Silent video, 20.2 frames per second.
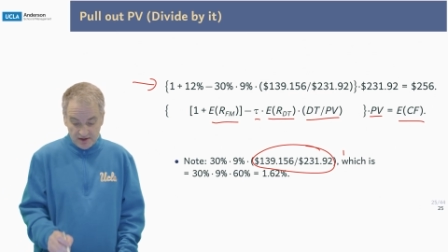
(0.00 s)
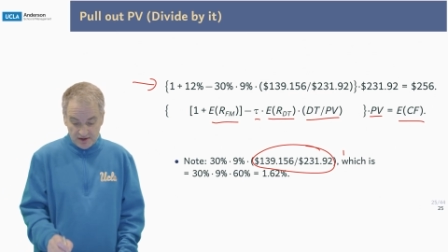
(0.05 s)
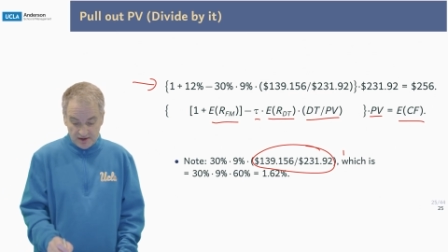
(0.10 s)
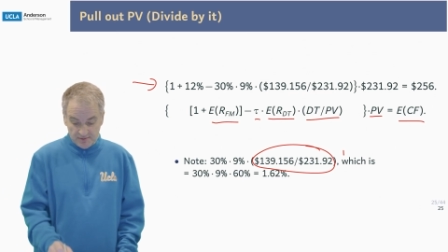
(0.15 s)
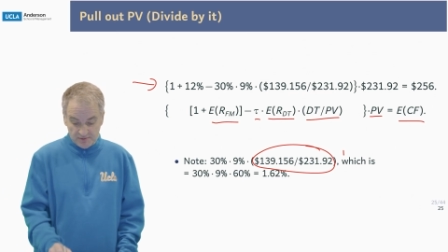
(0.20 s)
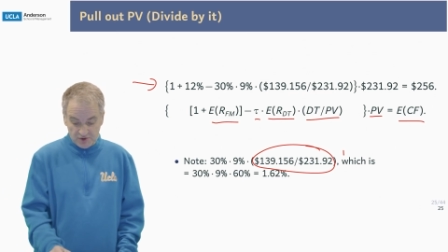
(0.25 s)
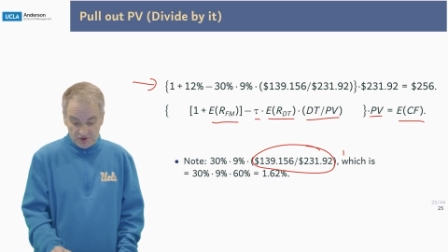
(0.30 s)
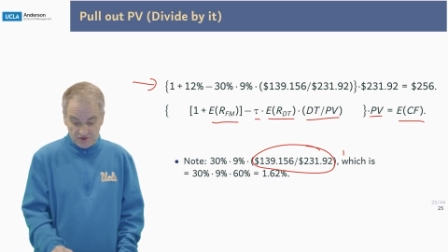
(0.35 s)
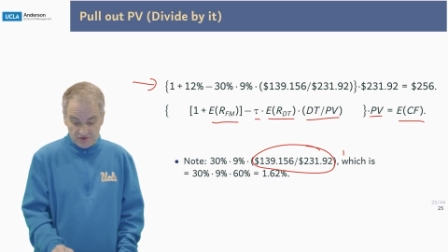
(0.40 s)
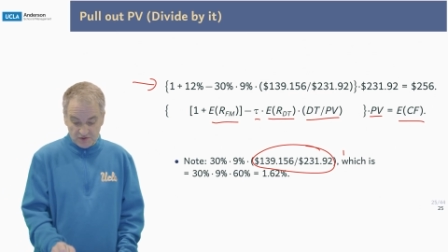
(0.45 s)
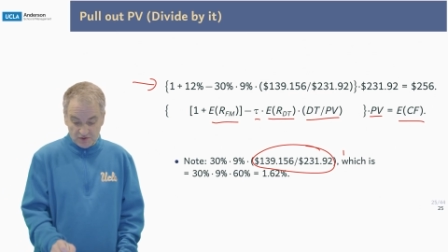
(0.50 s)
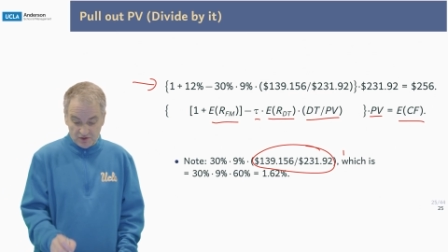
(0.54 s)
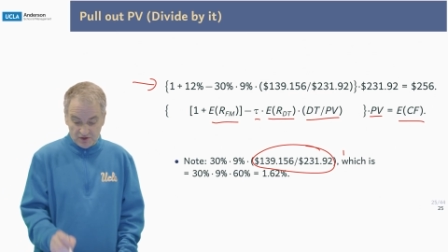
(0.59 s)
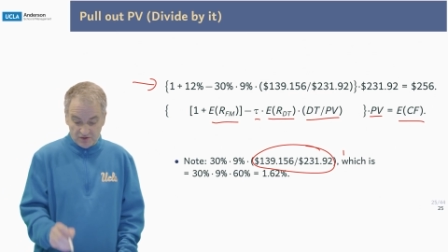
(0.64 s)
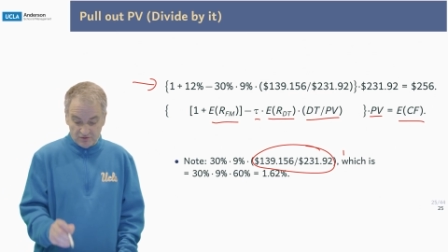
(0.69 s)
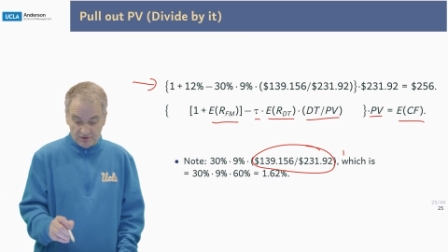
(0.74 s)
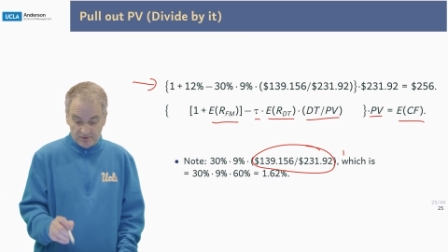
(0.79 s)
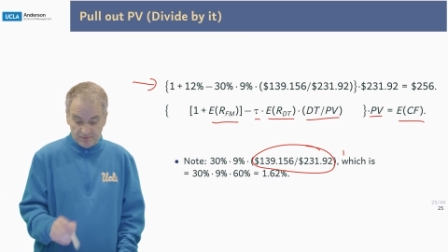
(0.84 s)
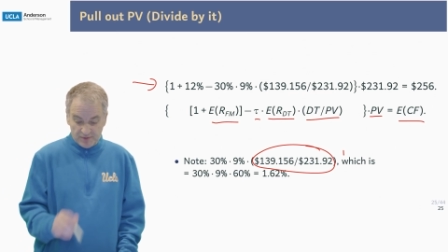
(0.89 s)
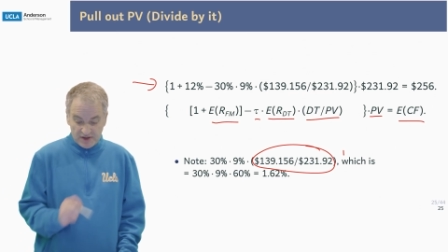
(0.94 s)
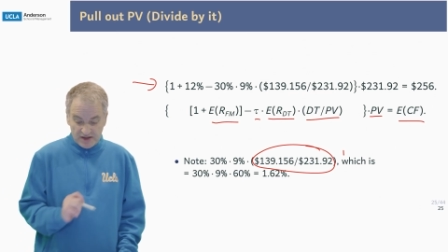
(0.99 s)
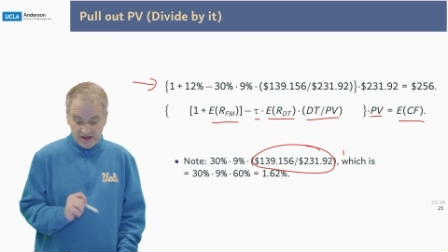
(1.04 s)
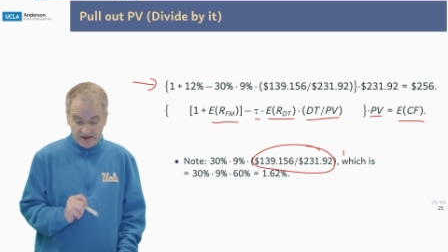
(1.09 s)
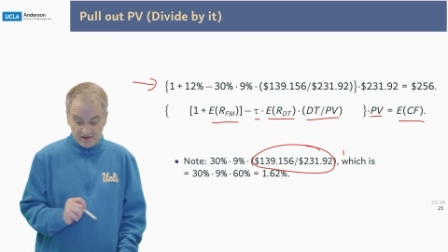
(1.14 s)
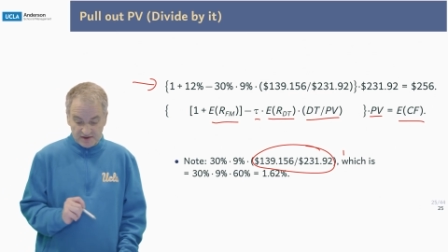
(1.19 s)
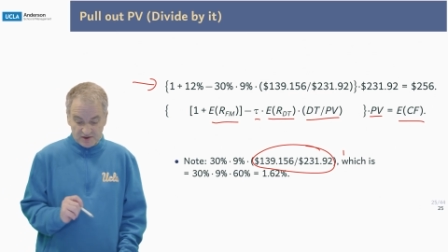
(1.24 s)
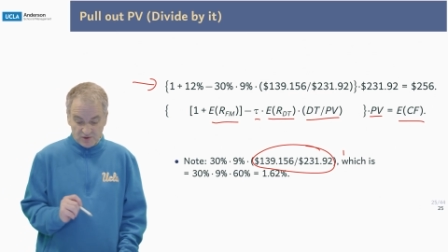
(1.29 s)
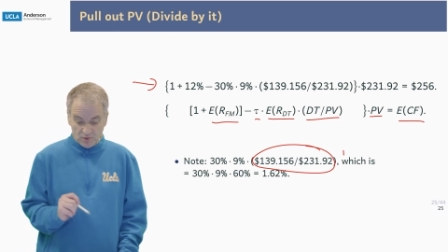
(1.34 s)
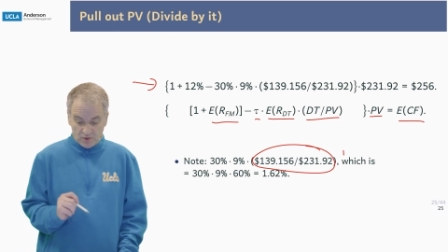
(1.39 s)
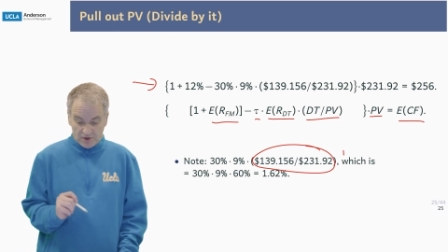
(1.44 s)
I'm just going to
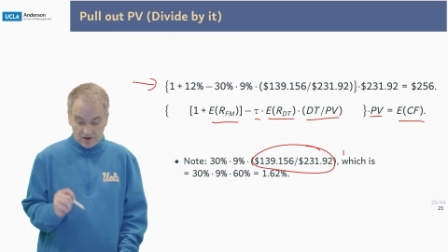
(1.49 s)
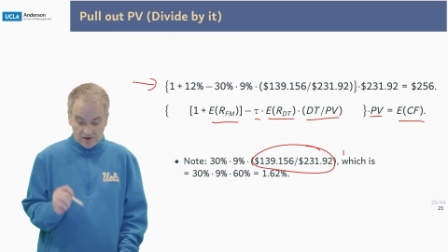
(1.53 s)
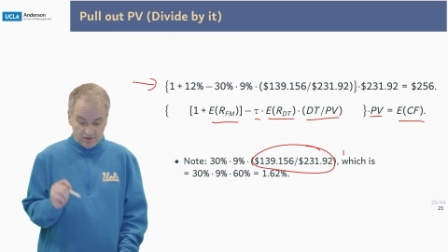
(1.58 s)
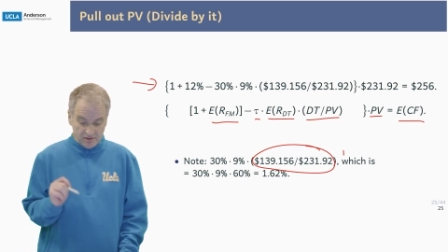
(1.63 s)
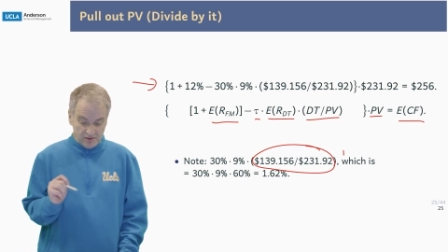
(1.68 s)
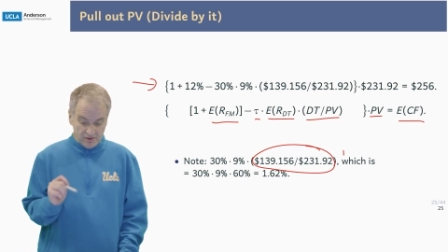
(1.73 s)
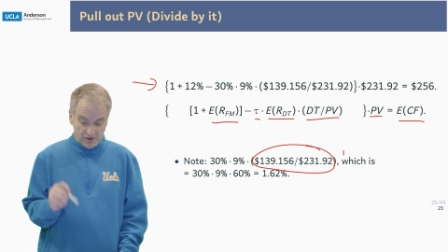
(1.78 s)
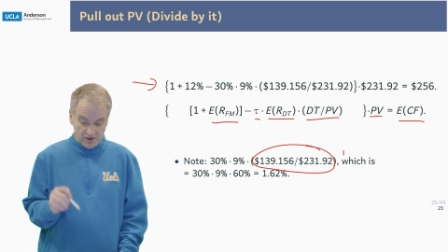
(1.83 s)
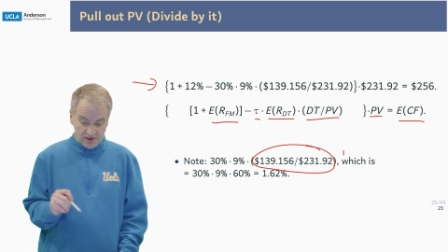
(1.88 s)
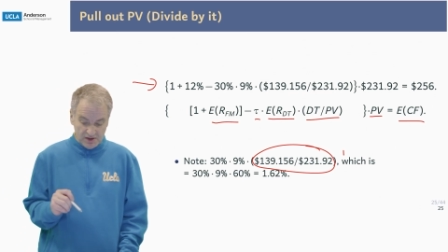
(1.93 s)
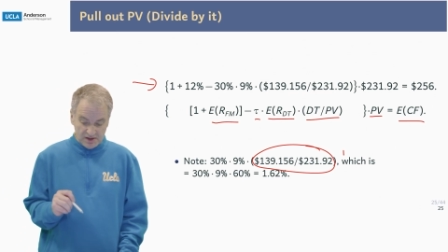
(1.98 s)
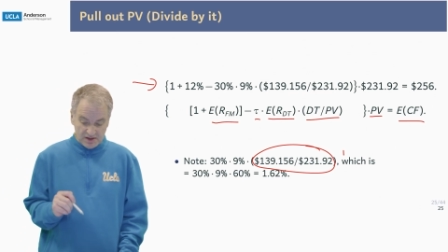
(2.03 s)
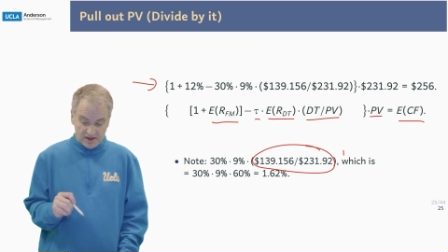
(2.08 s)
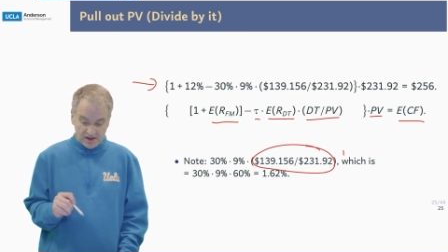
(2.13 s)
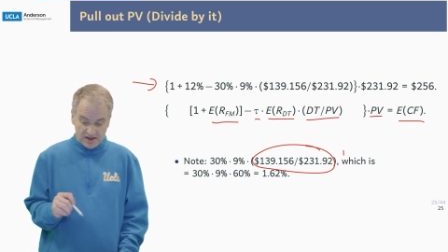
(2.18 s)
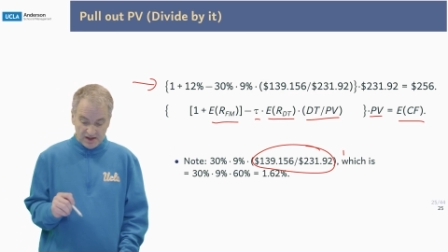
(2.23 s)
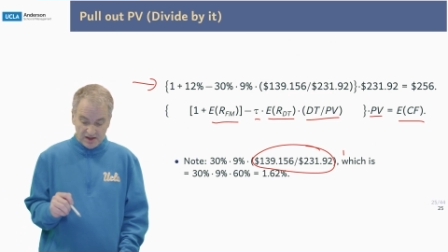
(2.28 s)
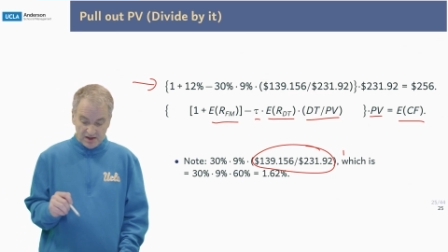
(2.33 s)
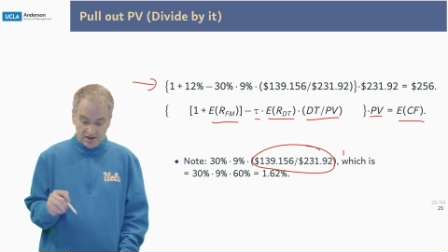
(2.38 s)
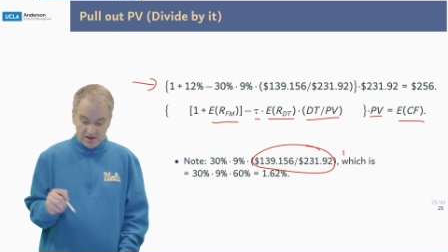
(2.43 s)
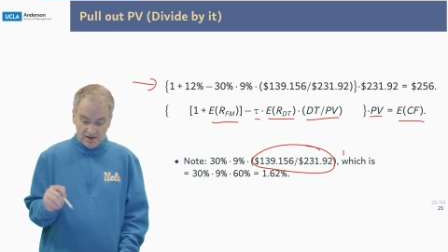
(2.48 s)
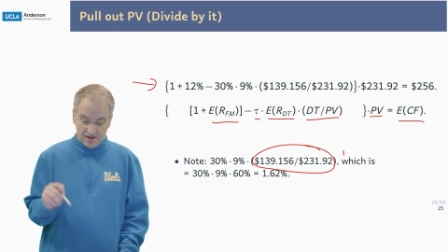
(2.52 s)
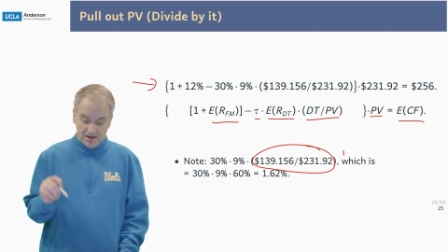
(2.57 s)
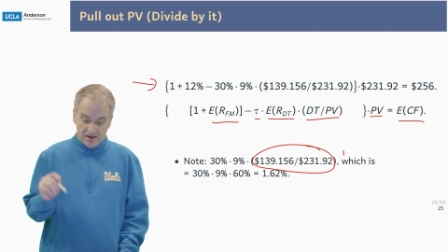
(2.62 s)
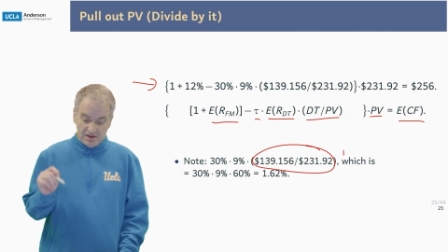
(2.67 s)
replace the 139